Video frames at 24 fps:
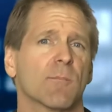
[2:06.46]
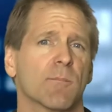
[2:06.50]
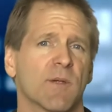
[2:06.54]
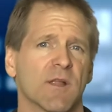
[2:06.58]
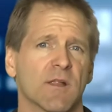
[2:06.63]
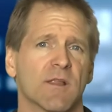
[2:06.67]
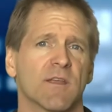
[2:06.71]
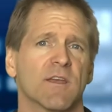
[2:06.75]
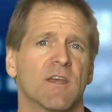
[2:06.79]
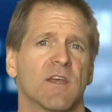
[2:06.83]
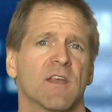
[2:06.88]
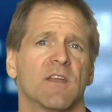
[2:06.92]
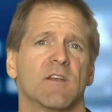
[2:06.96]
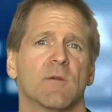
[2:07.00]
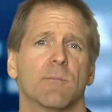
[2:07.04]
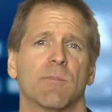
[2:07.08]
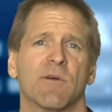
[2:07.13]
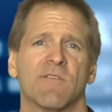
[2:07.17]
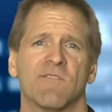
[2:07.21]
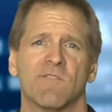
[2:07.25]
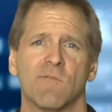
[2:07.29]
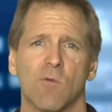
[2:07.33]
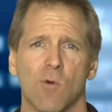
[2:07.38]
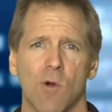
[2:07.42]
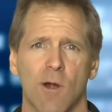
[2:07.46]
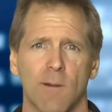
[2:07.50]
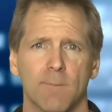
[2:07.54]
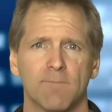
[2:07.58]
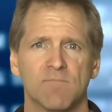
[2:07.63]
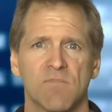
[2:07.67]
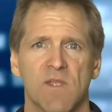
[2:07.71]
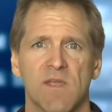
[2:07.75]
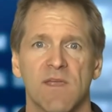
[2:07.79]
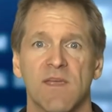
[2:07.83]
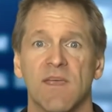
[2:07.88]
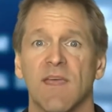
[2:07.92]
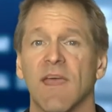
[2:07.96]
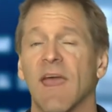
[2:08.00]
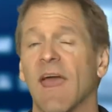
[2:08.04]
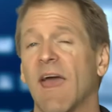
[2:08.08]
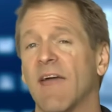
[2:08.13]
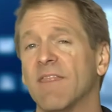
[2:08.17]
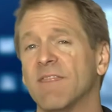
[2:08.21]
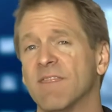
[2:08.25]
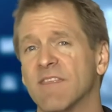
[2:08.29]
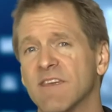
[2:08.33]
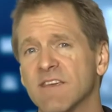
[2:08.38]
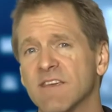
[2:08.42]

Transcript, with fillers: ability to perform. And